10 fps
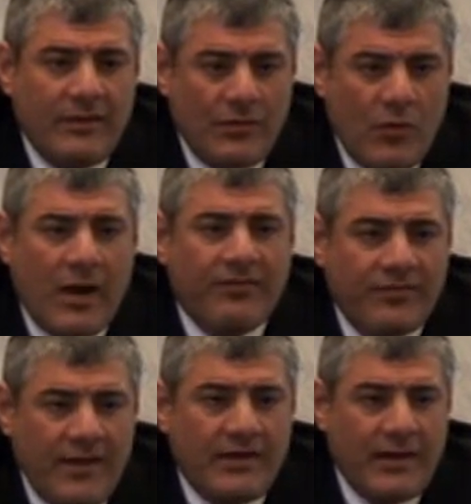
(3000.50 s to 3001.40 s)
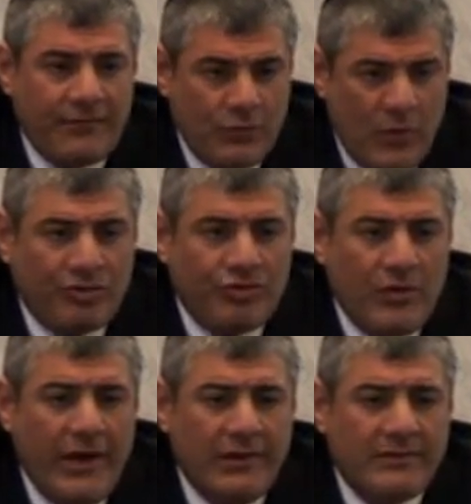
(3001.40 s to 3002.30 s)
the Torah says they have to watch
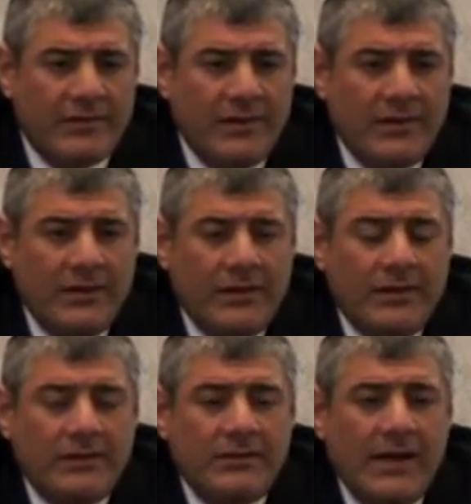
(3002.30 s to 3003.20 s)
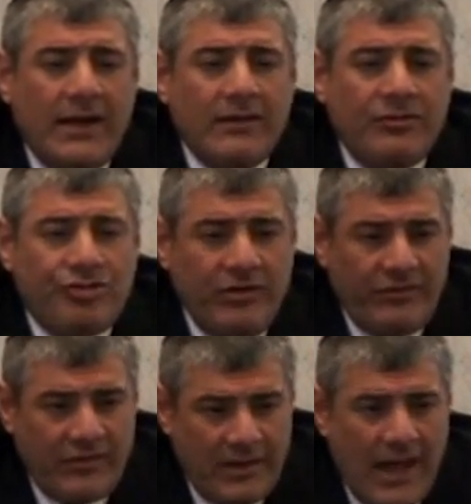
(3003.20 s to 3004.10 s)
your health, then she
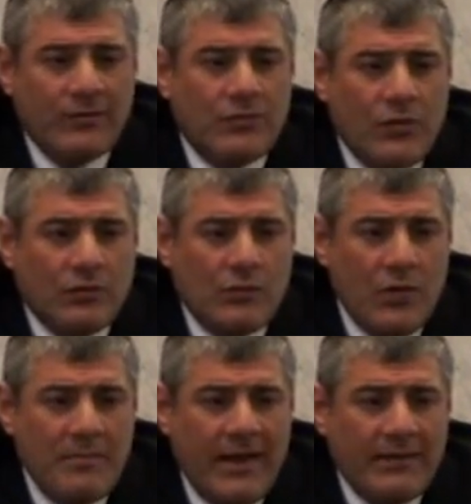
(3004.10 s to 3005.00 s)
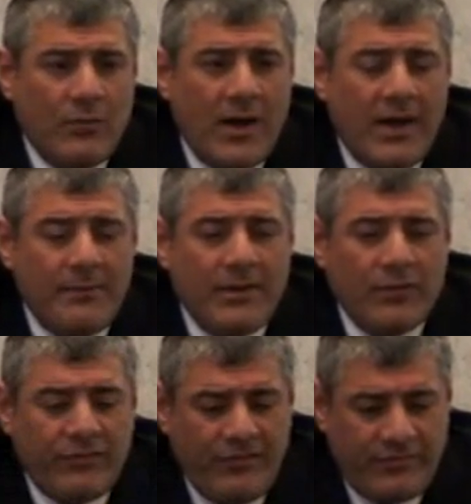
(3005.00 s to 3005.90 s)
is allowed to go to a man. Why?
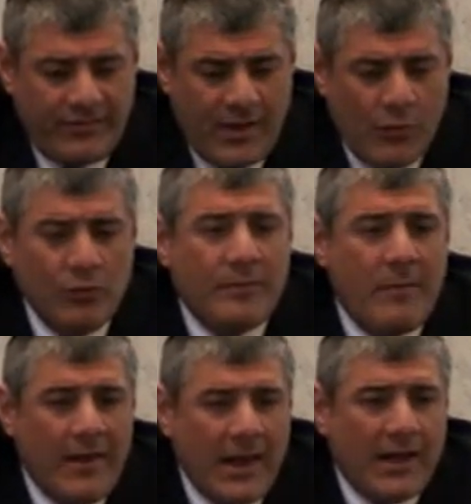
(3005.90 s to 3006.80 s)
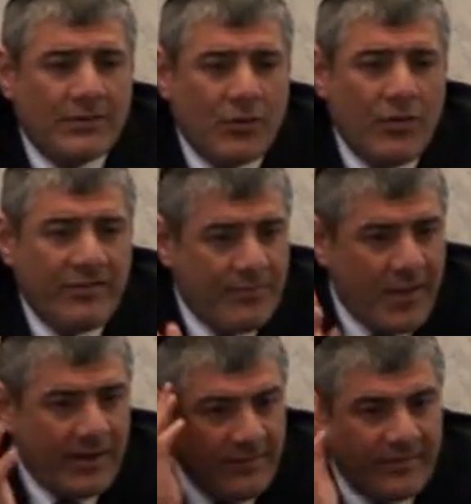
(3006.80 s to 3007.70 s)
Because his tarud b'melachto, his
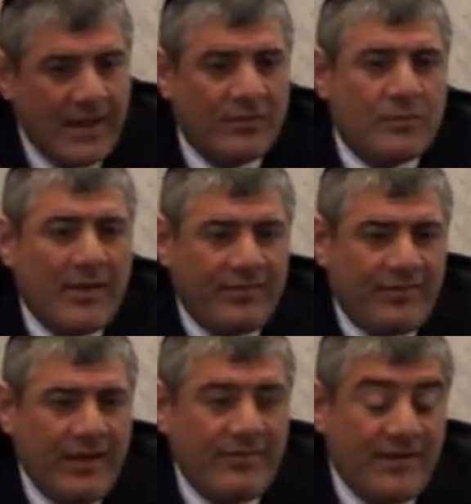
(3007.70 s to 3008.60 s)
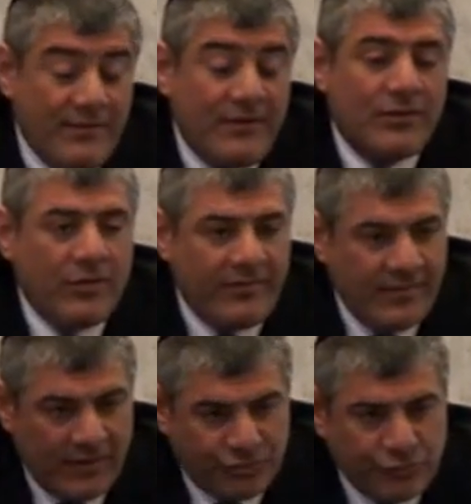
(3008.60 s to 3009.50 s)
mind is not to make sins, even though it's
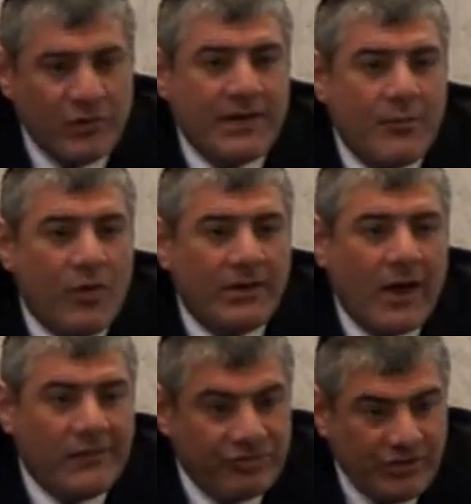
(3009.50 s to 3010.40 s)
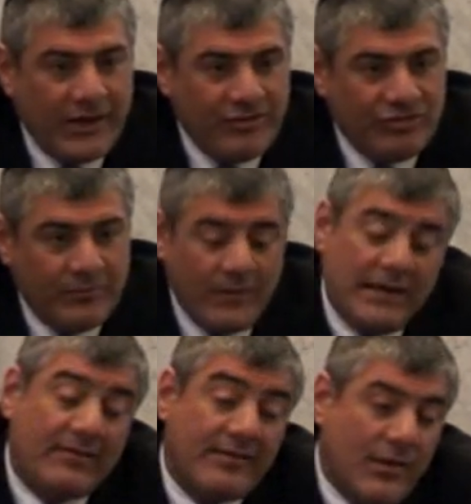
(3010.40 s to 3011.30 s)
not true anymore in our generation. But
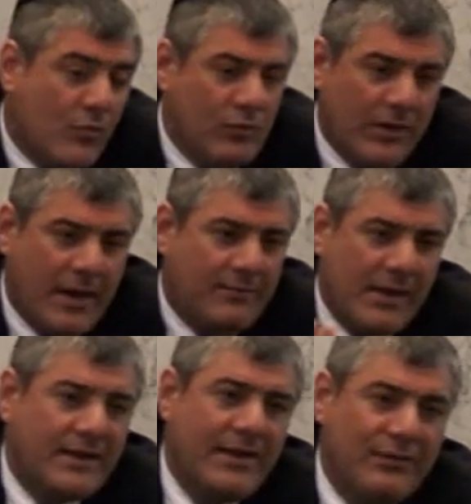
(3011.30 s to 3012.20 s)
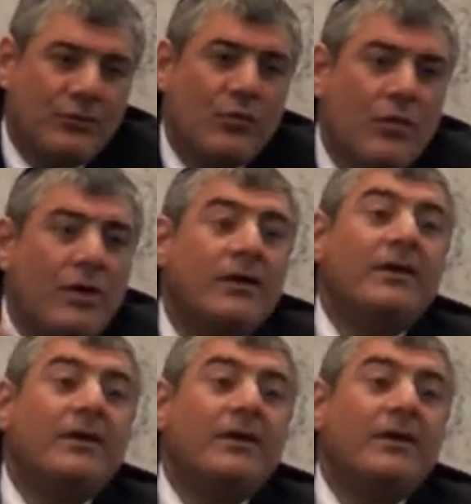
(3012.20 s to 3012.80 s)
that's the rule. I'm not here to